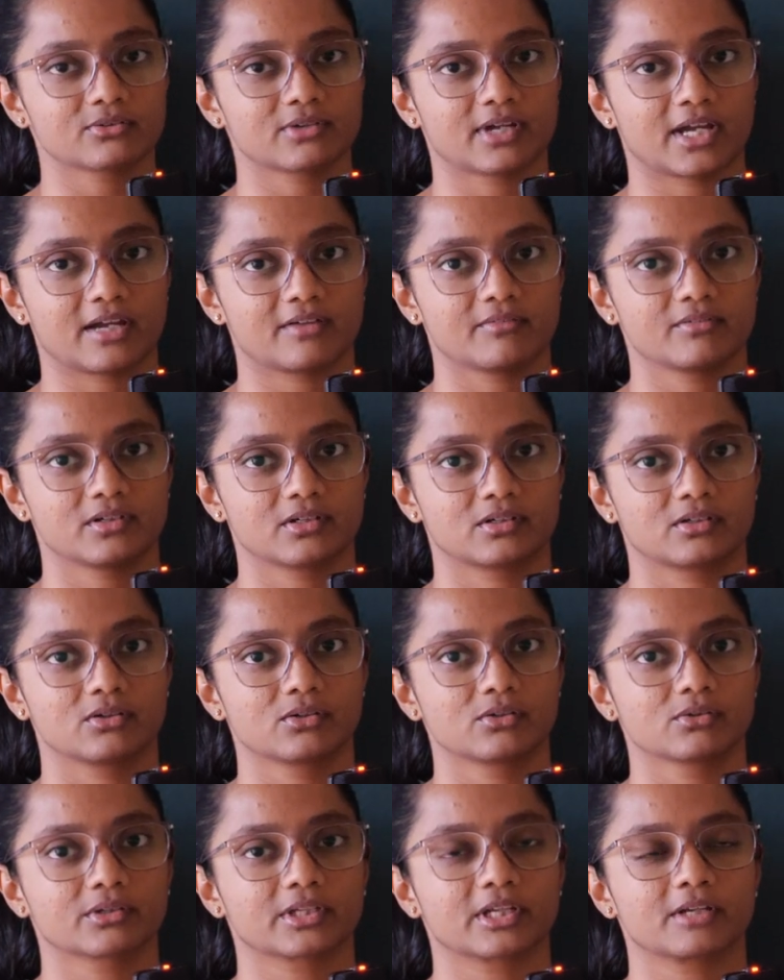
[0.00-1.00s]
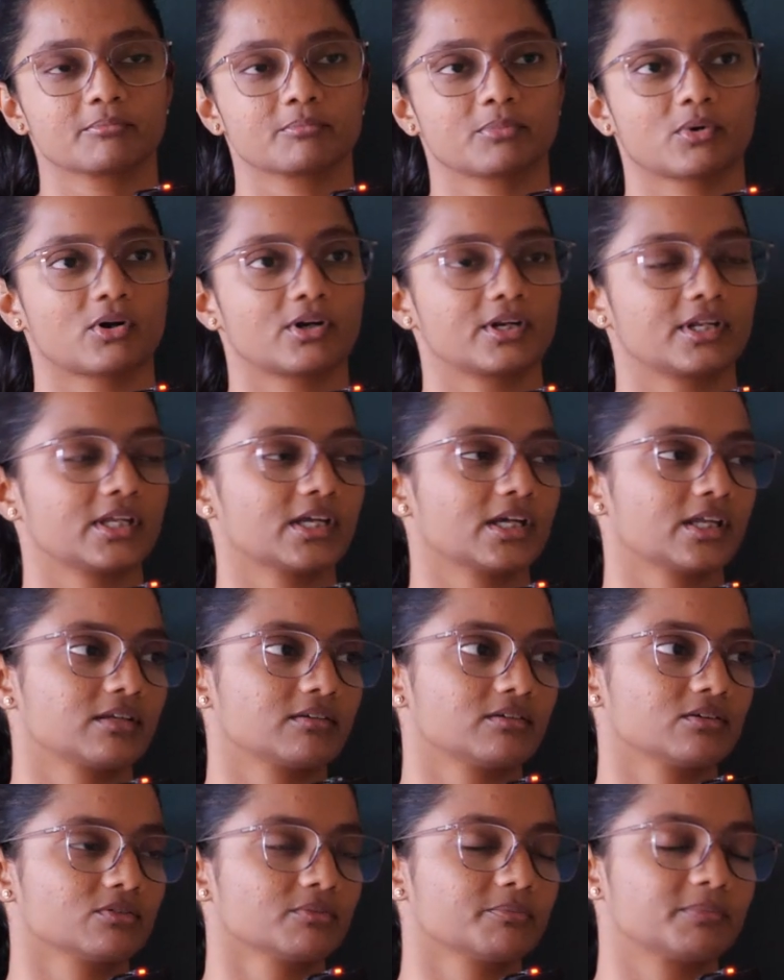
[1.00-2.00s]
to have a good looking body
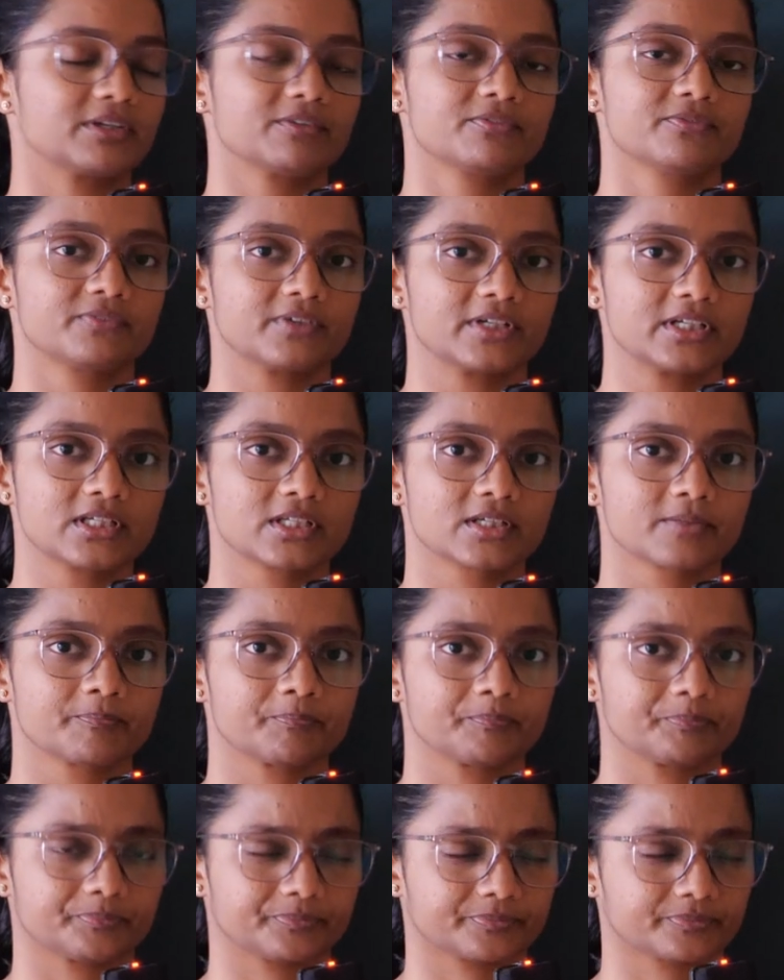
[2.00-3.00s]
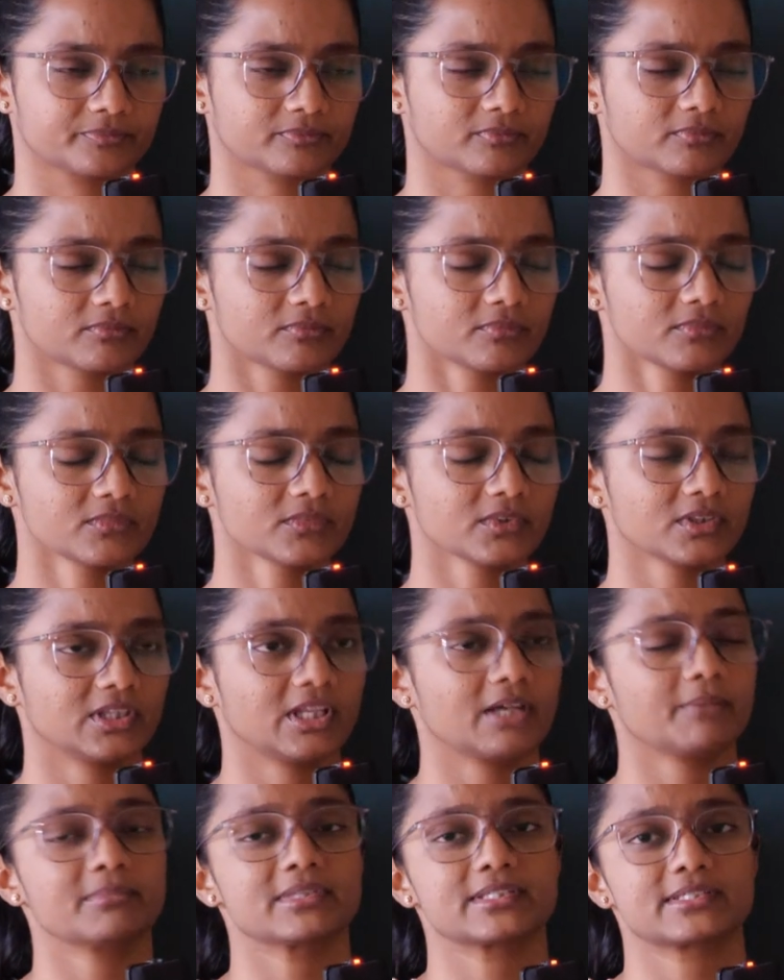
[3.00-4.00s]
and be fit,
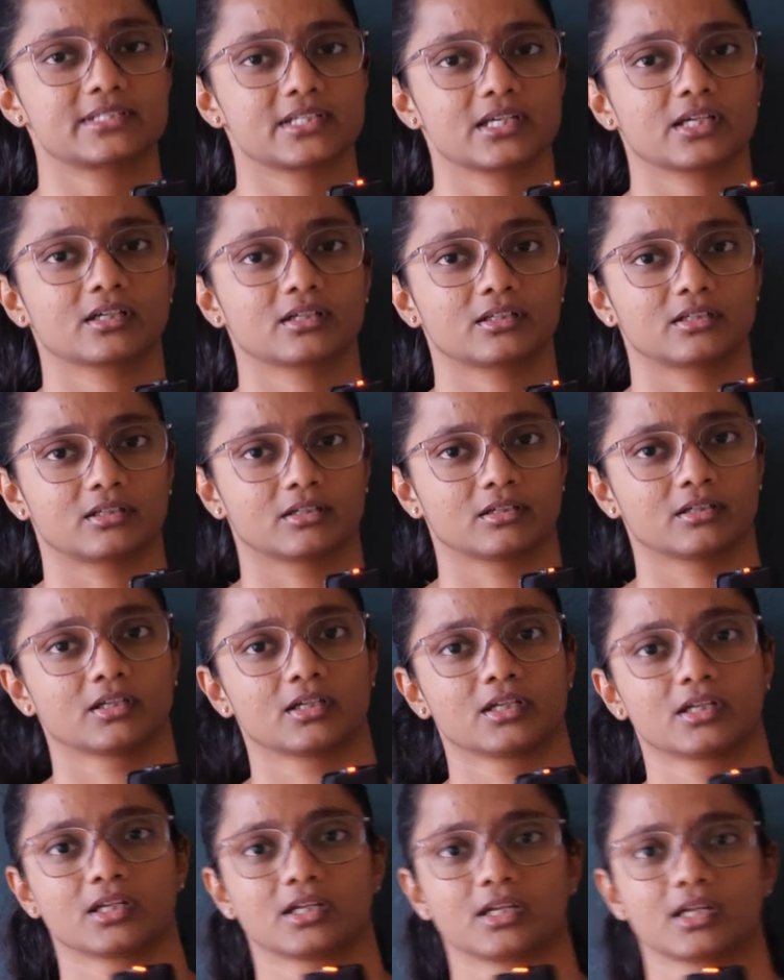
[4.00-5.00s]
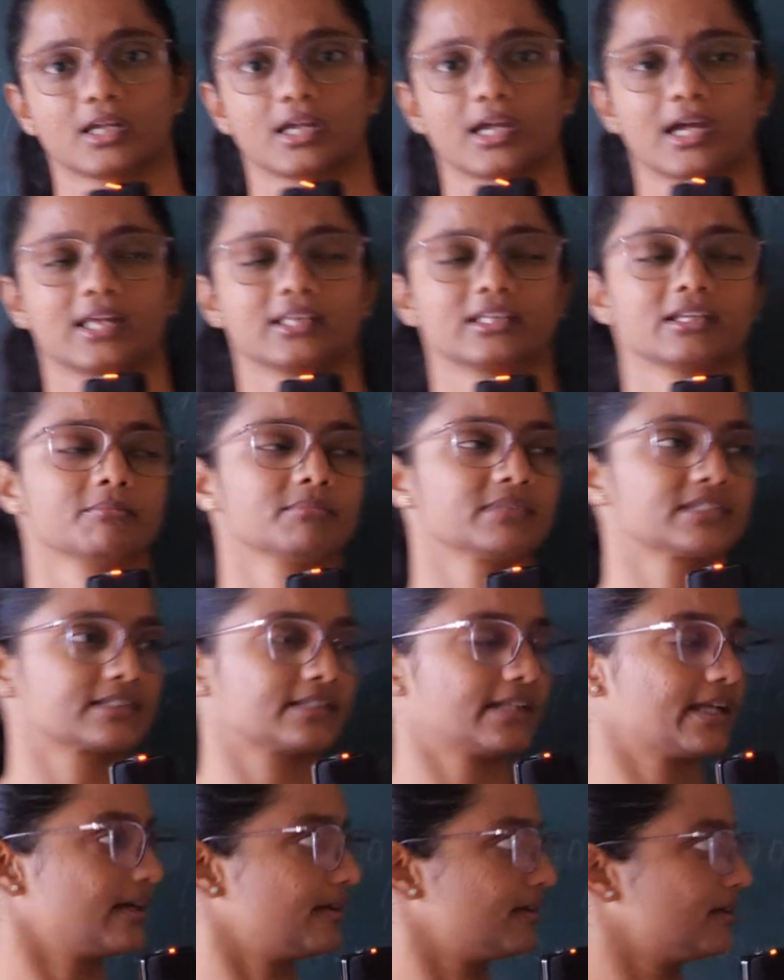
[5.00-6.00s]
they're mistaken and they're
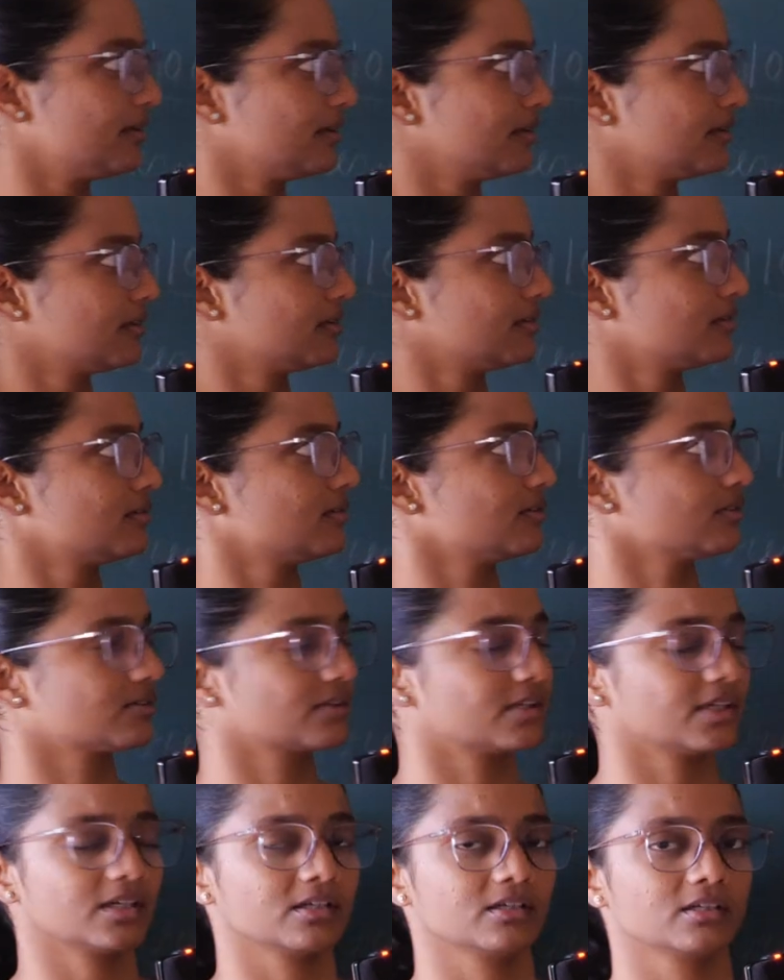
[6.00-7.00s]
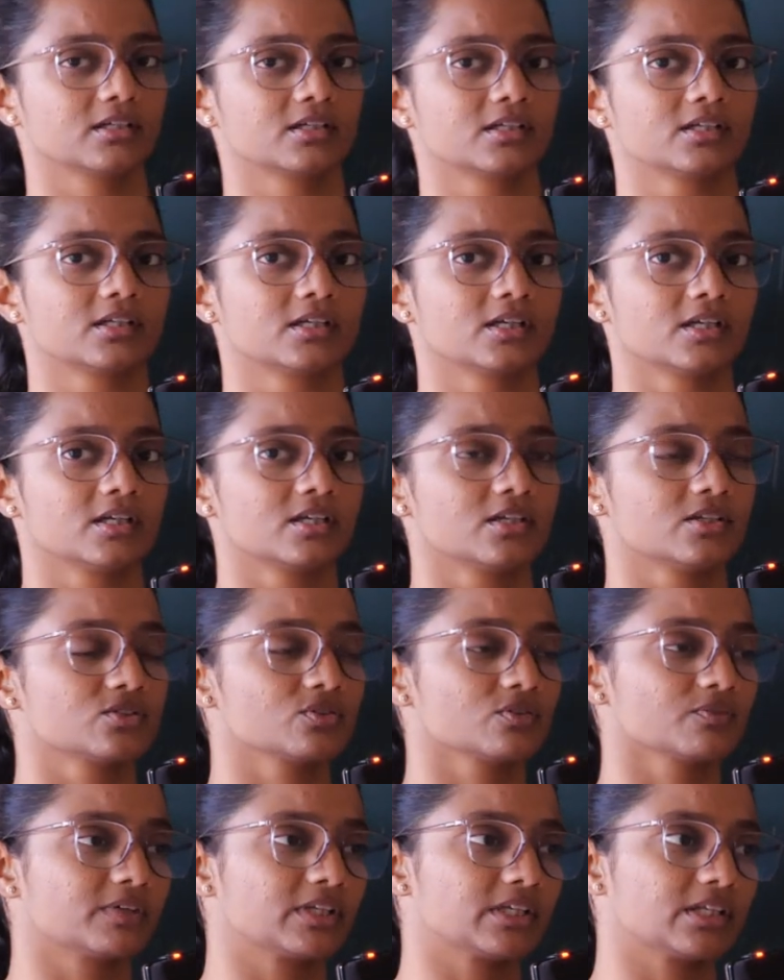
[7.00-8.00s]
misled, okay.
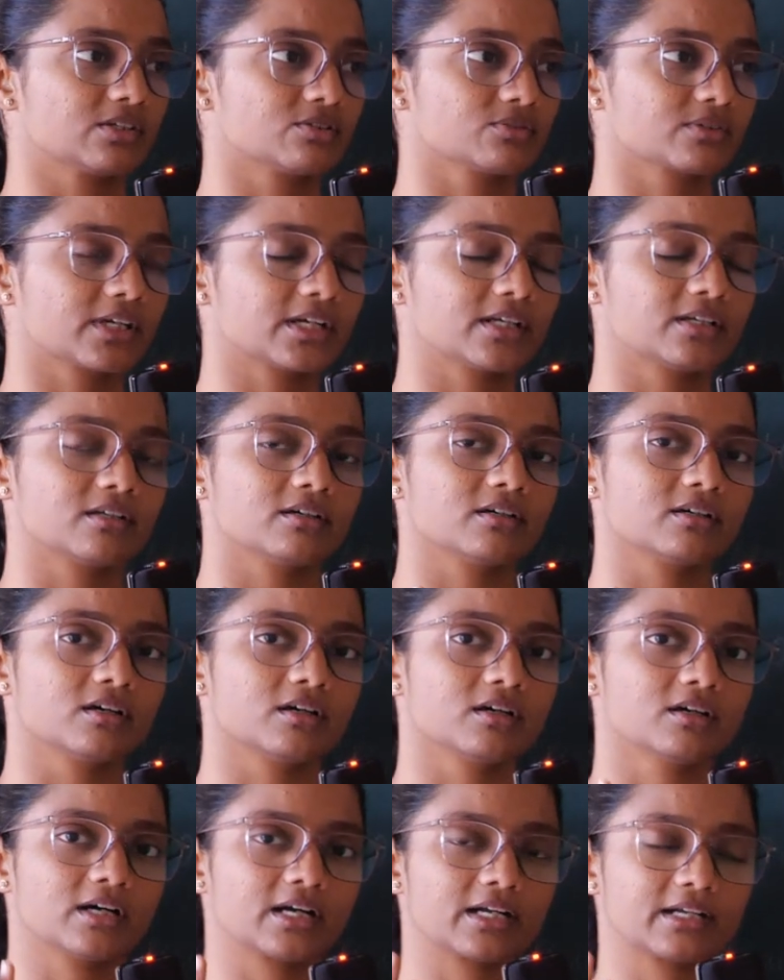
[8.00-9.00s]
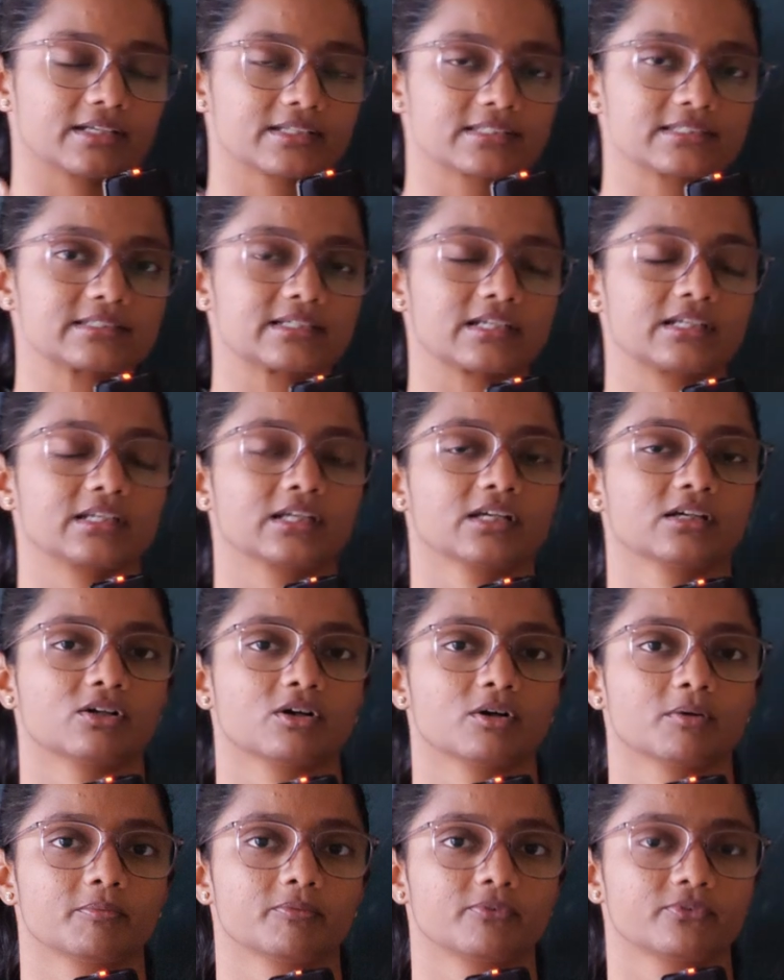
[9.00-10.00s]
So we need to get an understanding
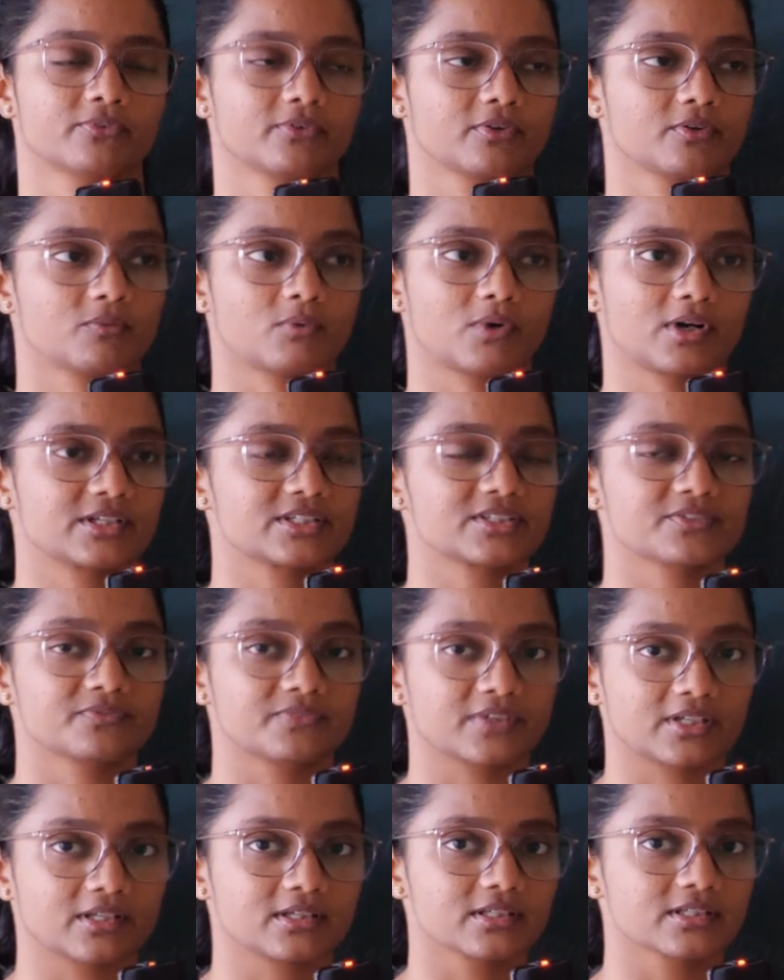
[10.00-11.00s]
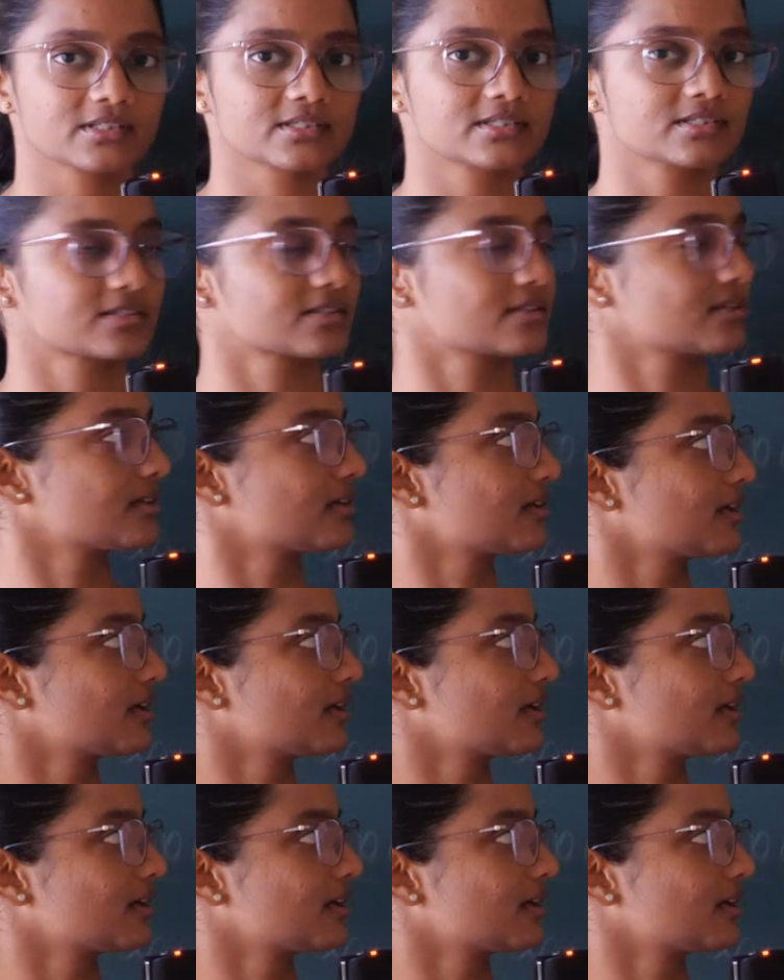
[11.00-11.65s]
of what is fitness,